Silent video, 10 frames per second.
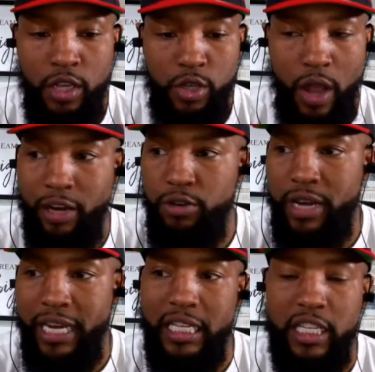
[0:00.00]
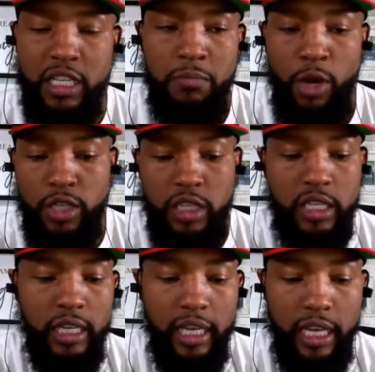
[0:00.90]
So I created this
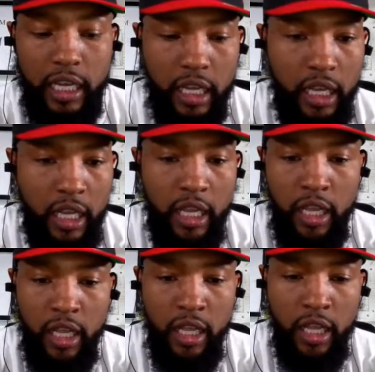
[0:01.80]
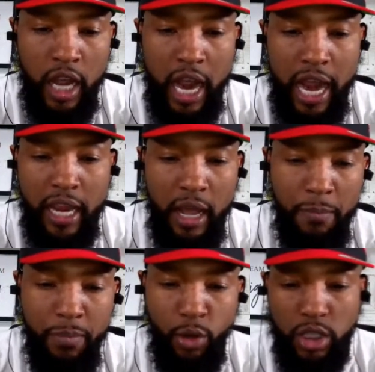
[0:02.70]
emergency link. All right,
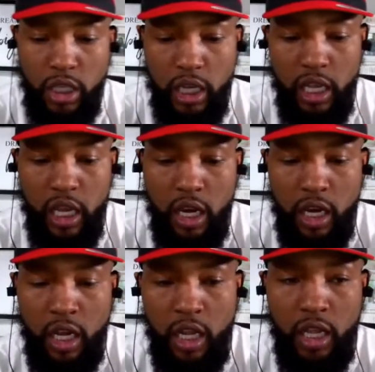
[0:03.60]
I'm posting it here.